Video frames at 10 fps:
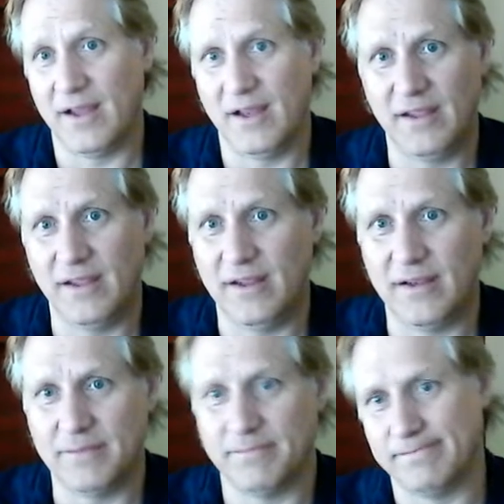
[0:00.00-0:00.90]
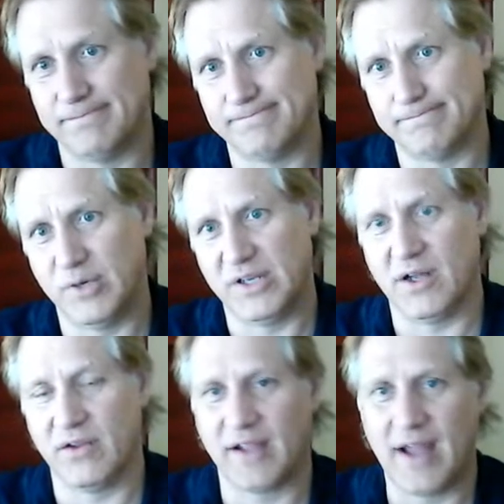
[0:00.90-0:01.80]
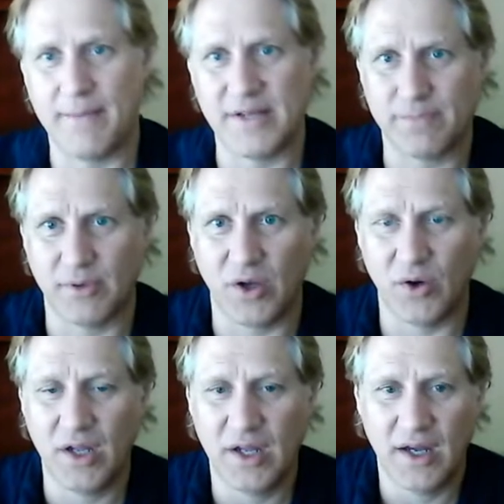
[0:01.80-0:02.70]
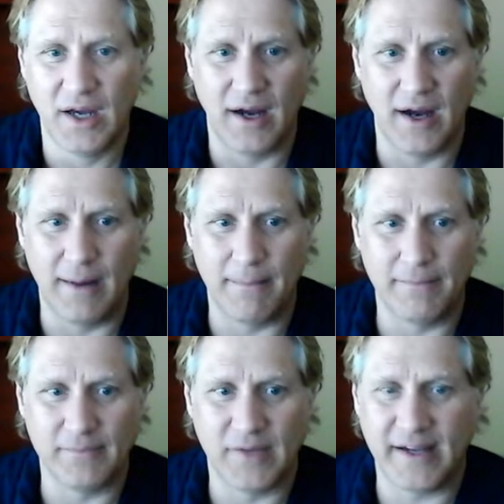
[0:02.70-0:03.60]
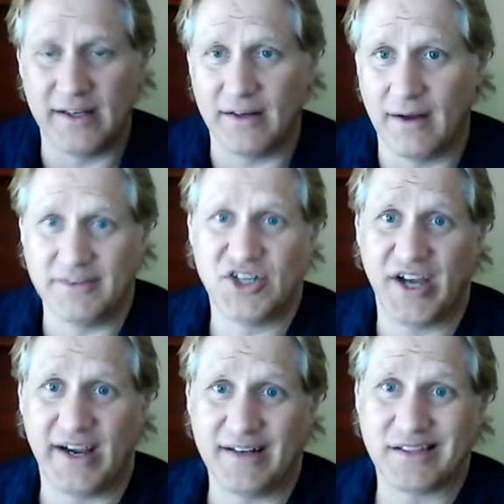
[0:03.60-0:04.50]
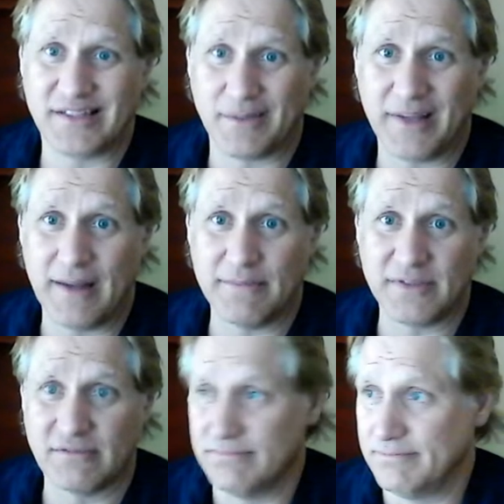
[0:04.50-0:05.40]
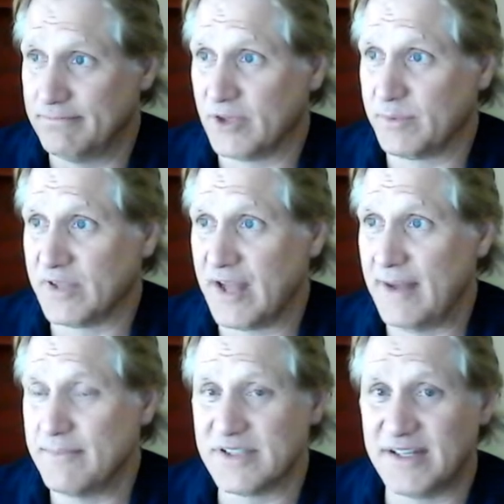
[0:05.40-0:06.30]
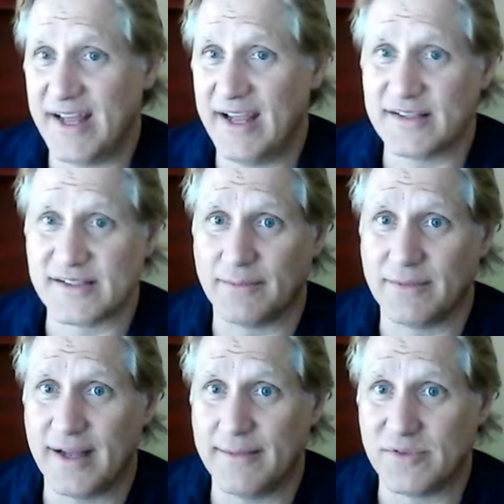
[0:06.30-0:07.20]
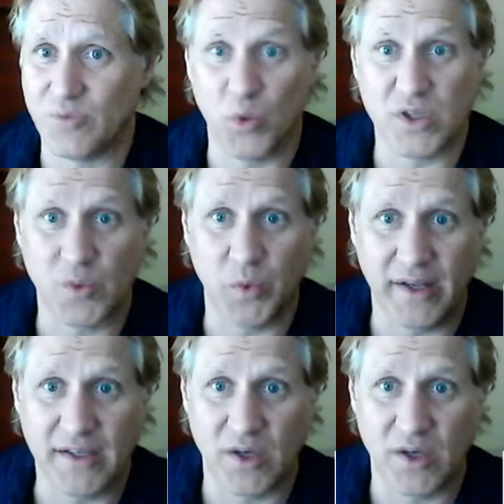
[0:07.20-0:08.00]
You can put it down in the comments below. I check it sometimes multiple times a day and sometimes once a week.